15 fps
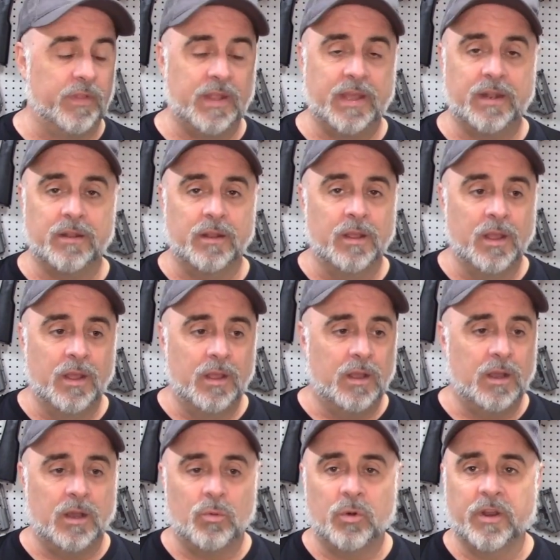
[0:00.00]
that
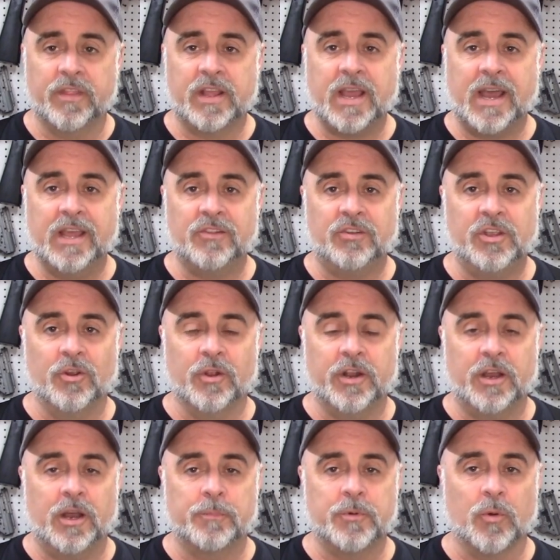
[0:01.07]
one of the guys here had
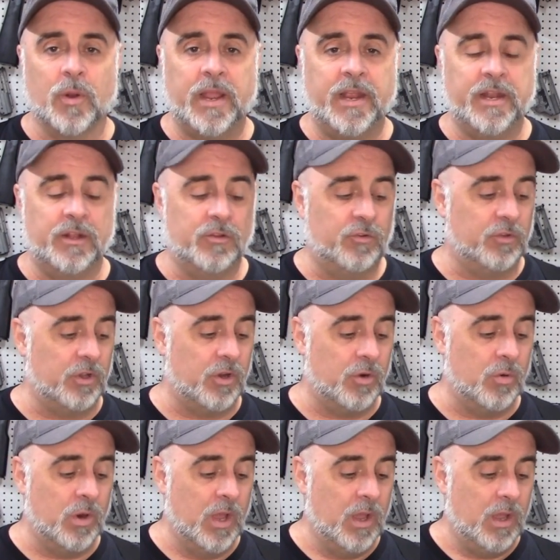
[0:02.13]
upgraded.
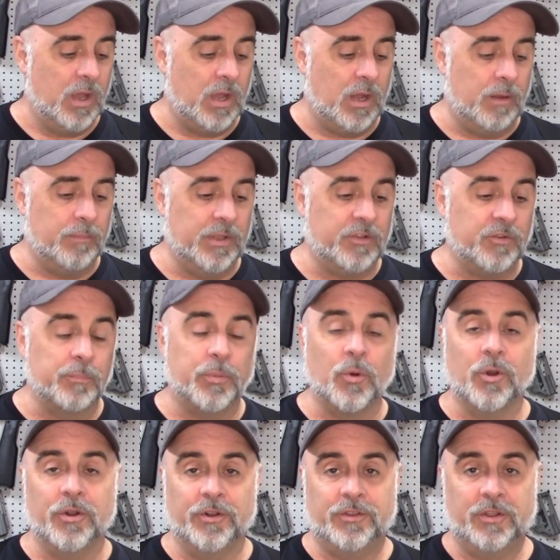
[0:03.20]
So it's
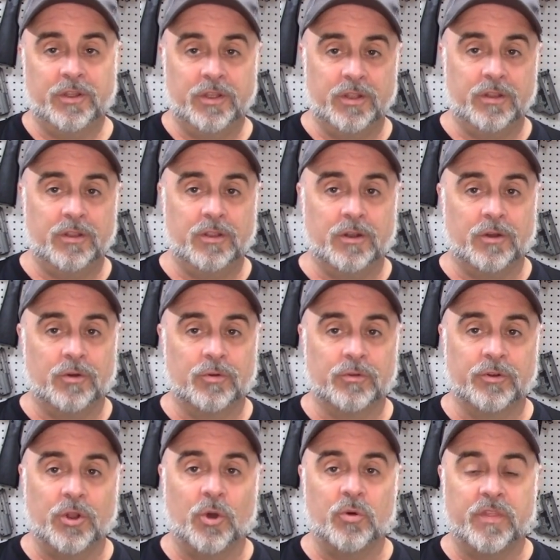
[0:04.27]
important to
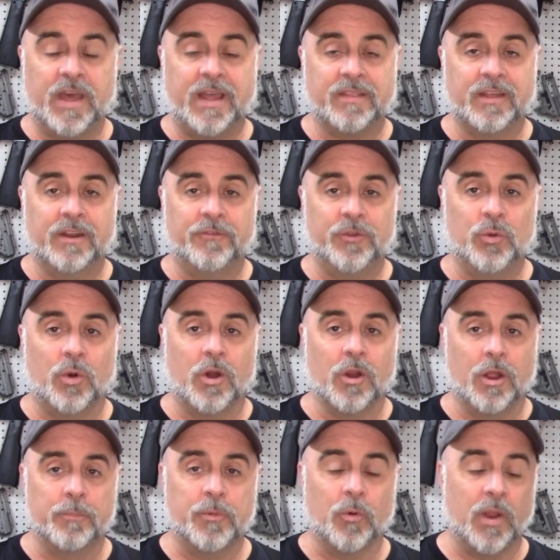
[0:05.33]
know that if you are
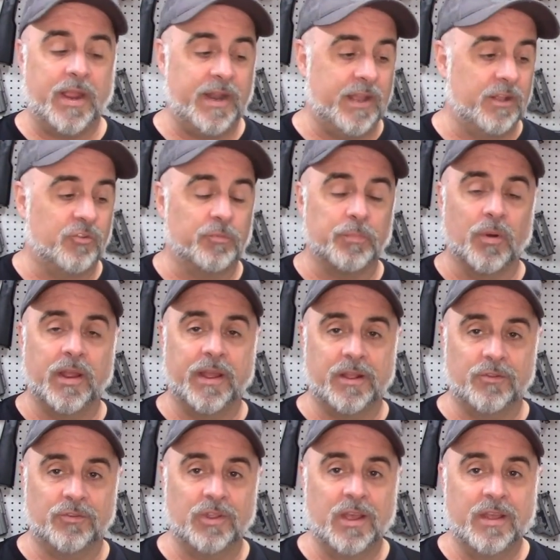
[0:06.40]
upgrading
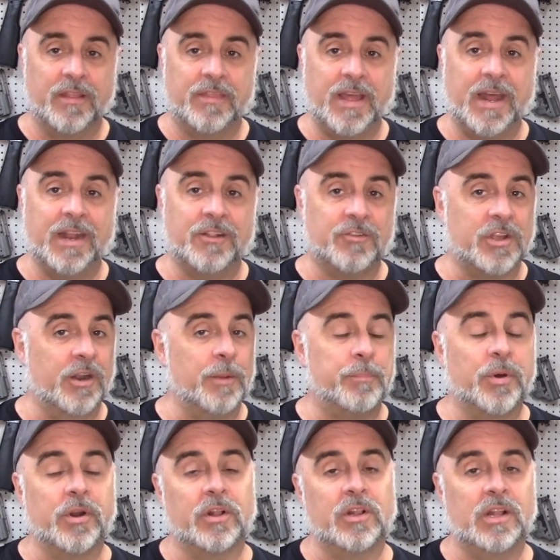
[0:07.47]
springs, that it's going to
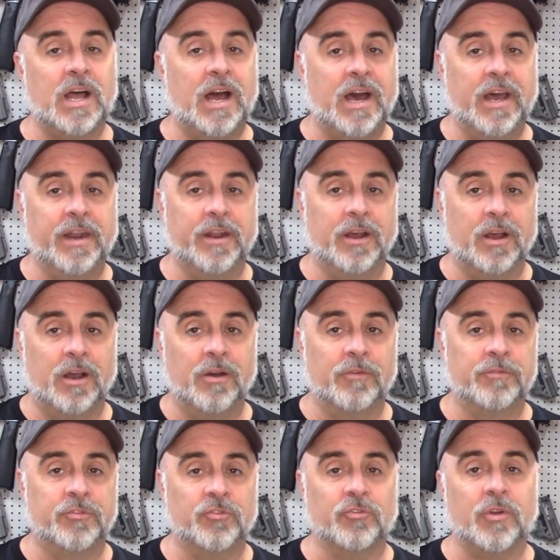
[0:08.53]
put a lot
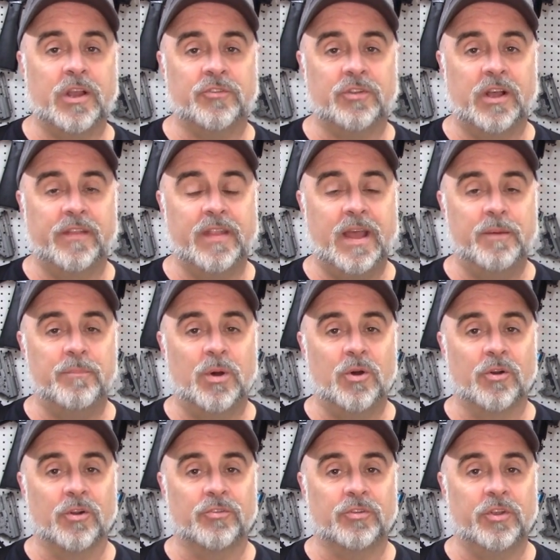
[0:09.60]
of stress on that
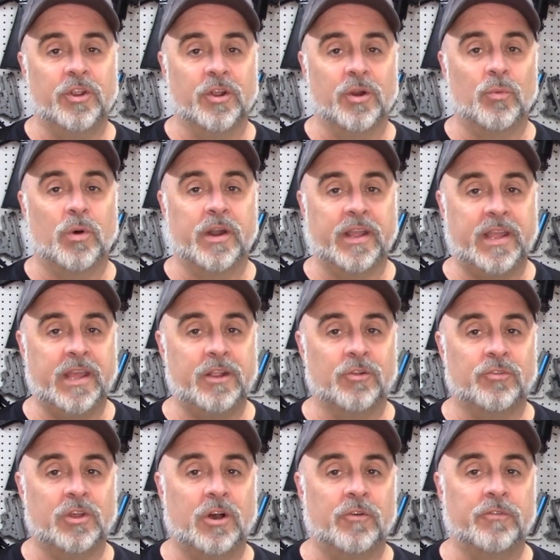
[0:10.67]
motor, so you're going to want to get
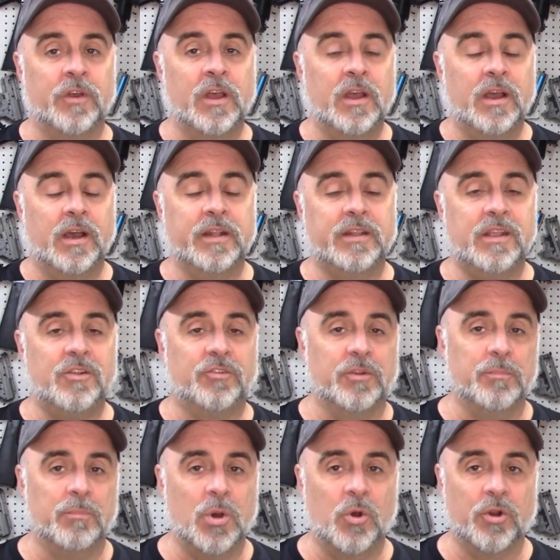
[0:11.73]
yourself a
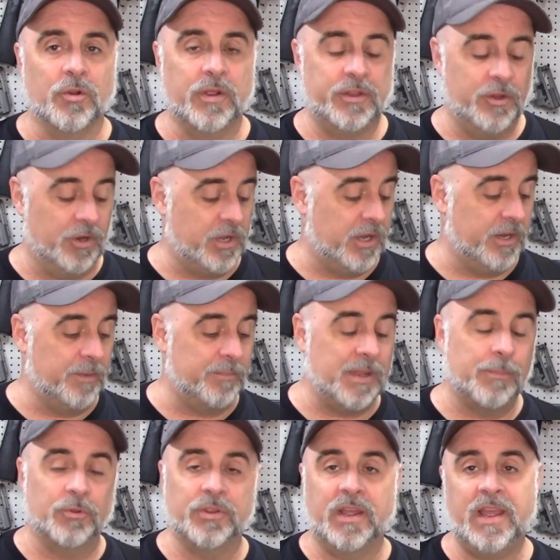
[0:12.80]
decent motor in your gun to be
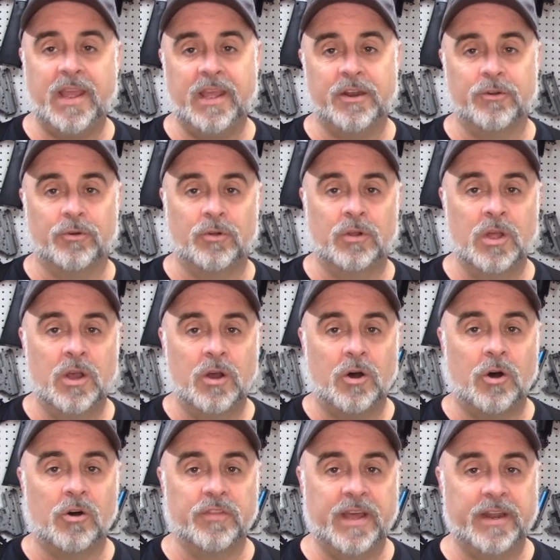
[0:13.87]
able to handle
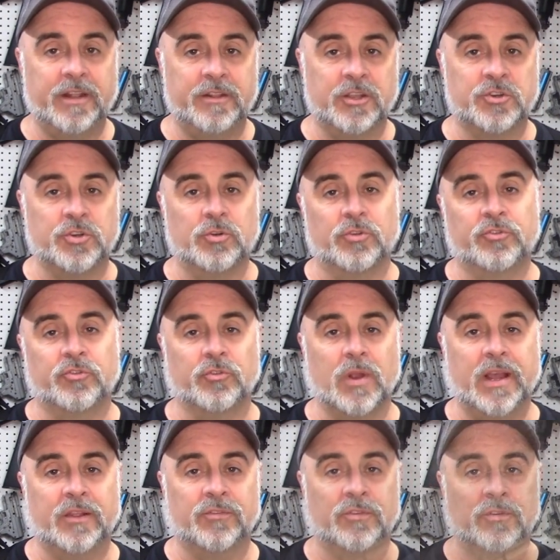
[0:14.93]
all that additional
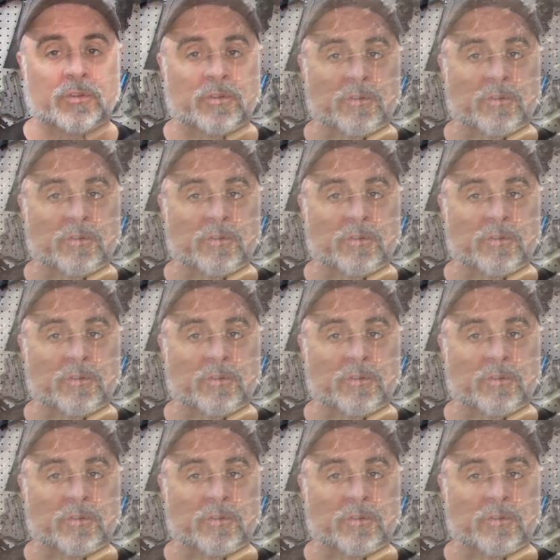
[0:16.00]
stress.